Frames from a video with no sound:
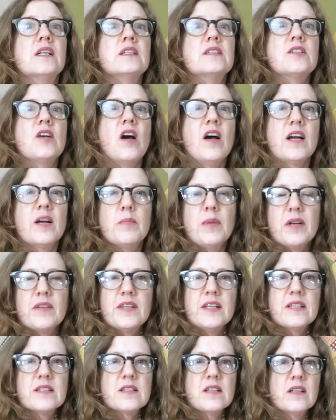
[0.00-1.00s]
talk about
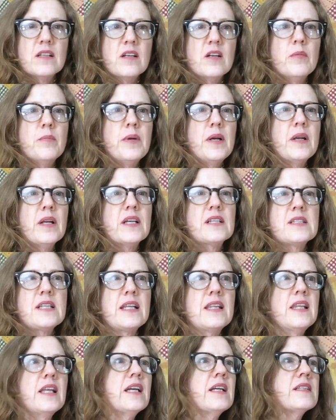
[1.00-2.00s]
these a little bit because I
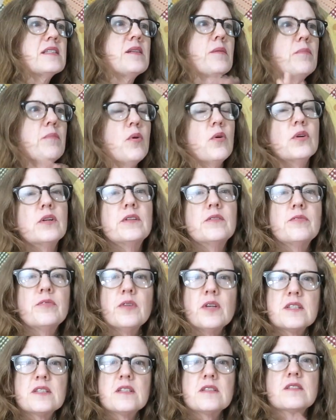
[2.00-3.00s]
think it's important for
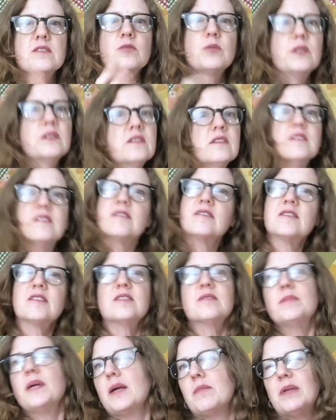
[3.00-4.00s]
us as quilters
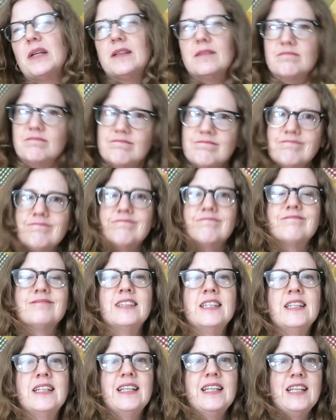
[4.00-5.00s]
to maybe
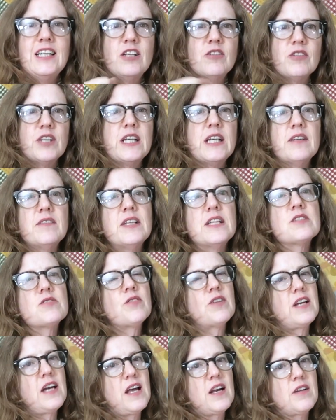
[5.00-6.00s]
give these
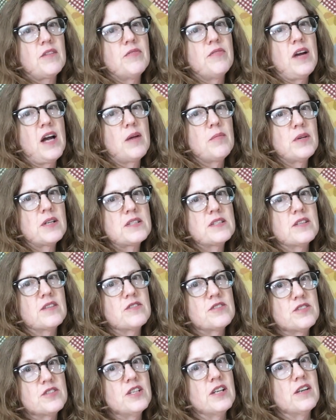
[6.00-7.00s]
organic fabrics
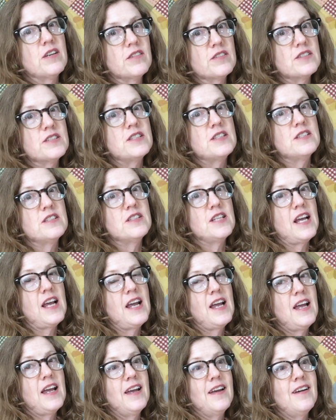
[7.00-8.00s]
their
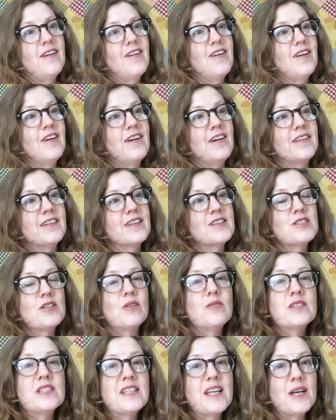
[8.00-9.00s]
day on the
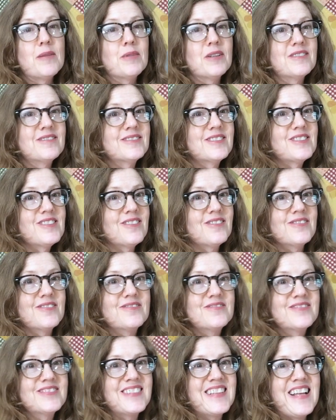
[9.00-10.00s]
sewing table. So
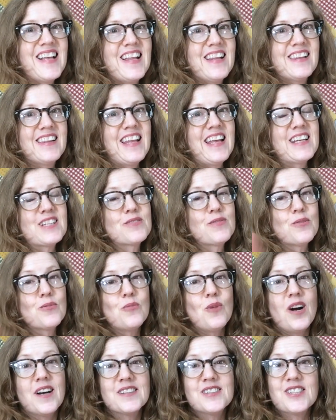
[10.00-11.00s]
thanks for
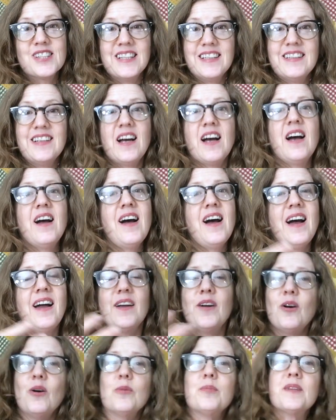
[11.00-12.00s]
watching. I
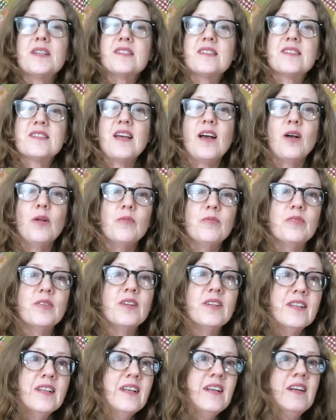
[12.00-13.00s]
hope this is
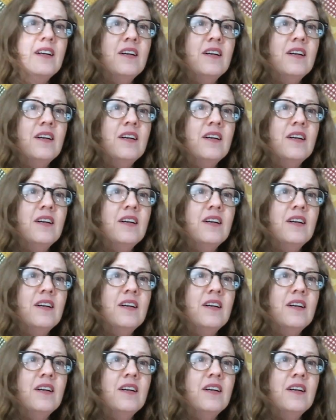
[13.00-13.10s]
helpful.